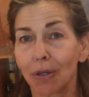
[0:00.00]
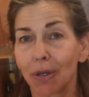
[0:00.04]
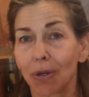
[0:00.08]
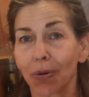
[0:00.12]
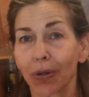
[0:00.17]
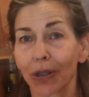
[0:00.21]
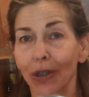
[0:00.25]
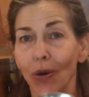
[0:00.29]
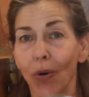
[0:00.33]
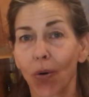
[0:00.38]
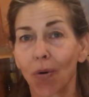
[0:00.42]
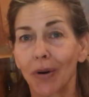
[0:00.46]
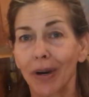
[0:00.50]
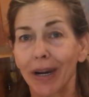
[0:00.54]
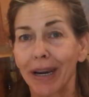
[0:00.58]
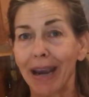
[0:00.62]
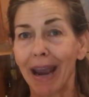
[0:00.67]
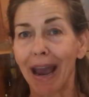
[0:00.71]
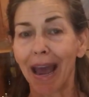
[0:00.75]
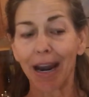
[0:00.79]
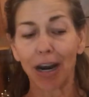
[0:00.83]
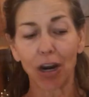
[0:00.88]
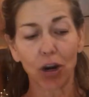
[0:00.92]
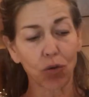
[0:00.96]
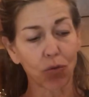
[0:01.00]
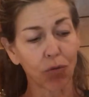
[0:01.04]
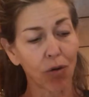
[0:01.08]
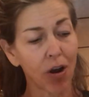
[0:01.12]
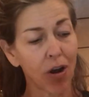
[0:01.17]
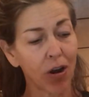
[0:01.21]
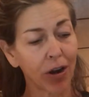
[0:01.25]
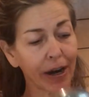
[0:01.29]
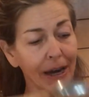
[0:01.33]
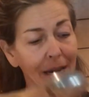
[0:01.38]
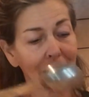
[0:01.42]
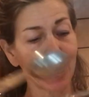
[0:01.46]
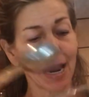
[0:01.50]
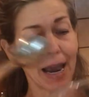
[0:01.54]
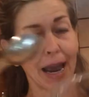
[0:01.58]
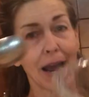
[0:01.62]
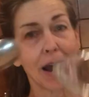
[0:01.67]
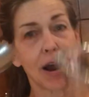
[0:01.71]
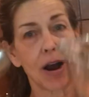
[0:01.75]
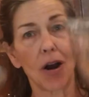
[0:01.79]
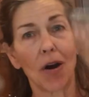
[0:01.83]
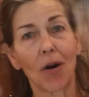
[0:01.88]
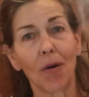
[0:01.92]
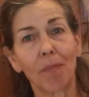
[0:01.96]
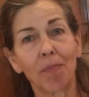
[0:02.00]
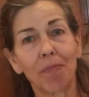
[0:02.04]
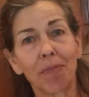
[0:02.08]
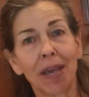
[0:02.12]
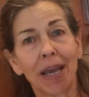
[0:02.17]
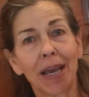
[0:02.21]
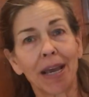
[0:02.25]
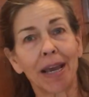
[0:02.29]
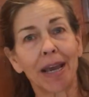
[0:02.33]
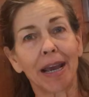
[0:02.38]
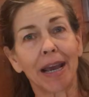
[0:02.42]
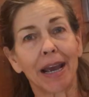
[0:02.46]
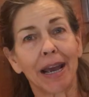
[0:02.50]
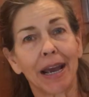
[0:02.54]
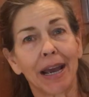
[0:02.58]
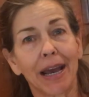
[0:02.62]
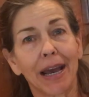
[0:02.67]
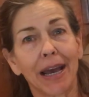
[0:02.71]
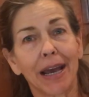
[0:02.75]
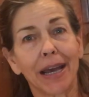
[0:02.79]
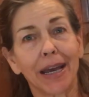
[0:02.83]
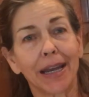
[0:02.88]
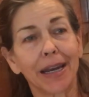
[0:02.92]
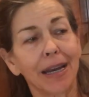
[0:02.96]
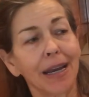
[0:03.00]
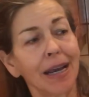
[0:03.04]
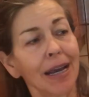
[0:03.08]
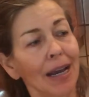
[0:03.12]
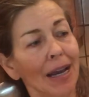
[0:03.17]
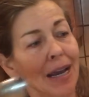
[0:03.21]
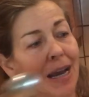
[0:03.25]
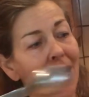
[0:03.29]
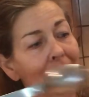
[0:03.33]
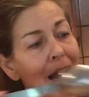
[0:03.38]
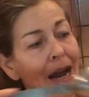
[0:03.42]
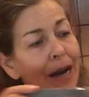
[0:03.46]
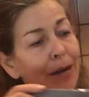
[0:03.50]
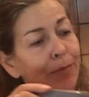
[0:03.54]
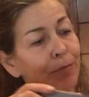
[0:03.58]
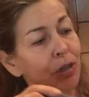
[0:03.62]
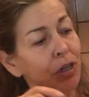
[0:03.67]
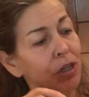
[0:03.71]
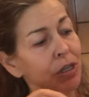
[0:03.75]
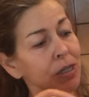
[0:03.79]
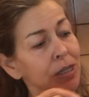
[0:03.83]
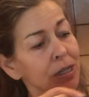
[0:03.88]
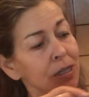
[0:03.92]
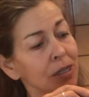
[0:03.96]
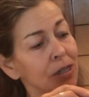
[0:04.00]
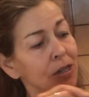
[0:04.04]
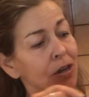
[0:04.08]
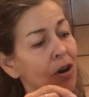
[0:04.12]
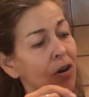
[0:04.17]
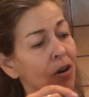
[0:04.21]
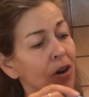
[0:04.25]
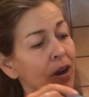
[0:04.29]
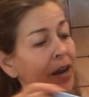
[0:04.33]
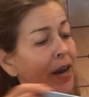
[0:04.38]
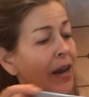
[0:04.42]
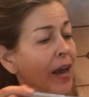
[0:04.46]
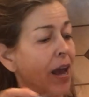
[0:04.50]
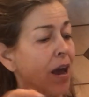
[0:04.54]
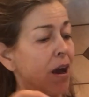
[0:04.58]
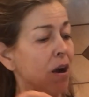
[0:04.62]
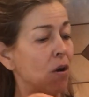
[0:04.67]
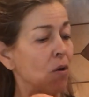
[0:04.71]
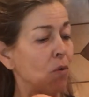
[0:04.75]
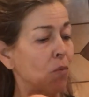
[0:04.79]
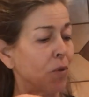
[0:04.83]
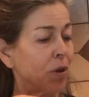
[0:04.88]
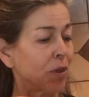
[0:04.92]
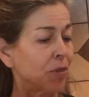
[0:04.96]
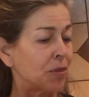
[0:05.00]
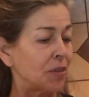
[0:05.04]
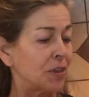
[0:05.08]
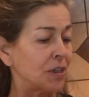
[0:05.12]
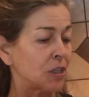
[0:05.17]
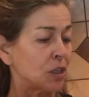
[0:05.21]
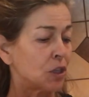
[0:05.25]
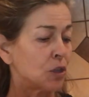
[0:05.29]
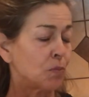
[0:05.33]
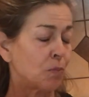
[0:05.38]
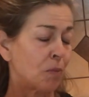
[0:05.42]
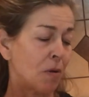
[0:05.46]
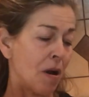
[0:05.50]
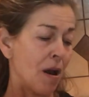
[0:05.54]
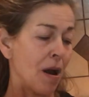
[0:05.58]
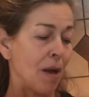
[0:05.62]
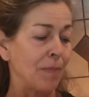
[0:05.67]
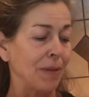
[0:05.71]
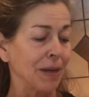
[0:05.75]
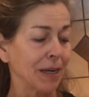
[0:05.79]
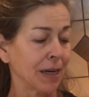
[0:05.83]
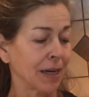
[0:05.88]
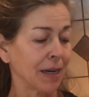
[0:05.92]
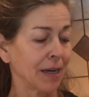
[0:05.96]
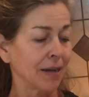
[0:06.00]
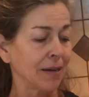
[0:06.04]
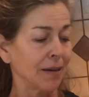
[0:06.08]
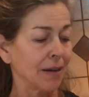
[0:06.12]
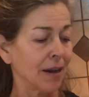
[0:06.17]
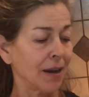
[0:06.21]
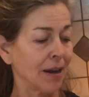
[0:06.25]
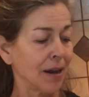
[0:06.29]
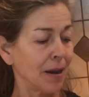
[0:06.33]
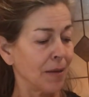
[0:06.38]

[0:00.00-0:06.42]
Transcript: So it's organic raw cacao, and I'm just starting out with, this is probably